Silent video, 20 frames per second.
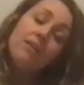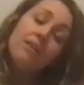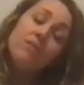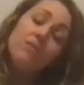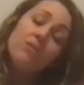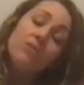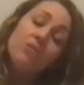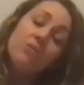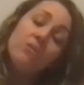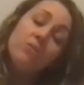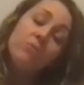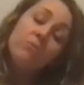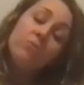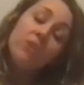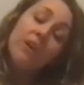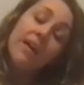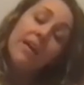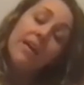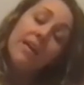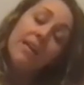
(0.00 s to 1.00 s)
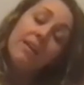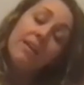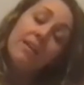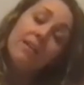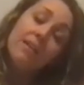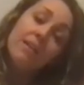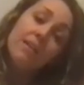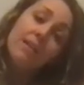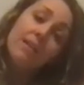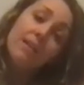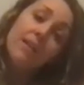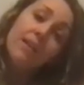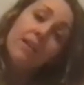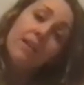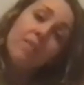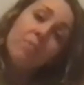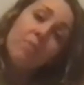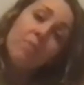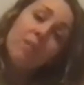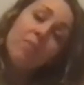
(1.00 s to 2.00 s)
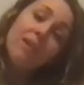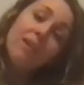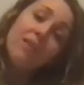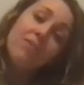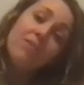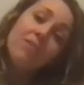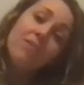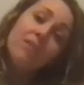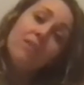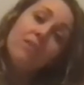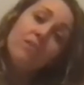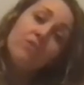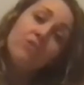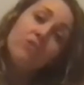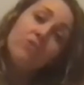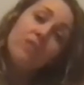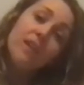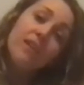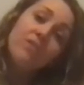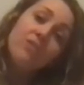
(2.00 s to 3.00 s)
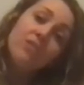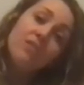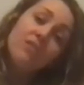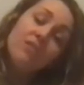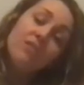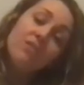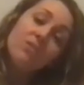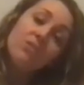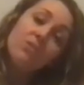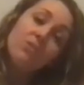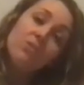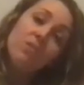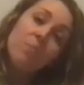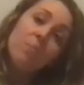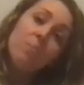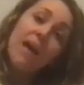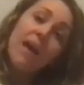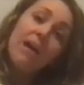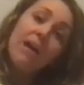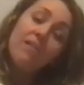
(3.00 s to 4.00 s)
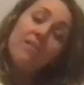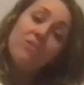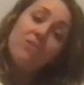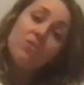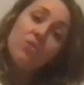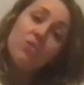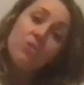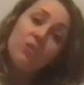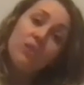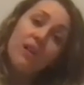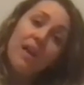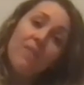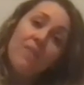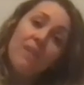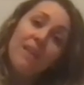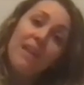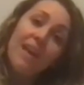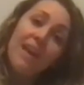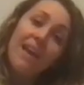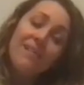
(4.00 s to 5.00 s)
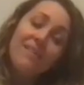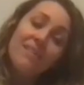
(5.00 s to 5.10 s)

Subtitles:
to the right and maybe give it a little stretch into the back of the shoulder and the neck.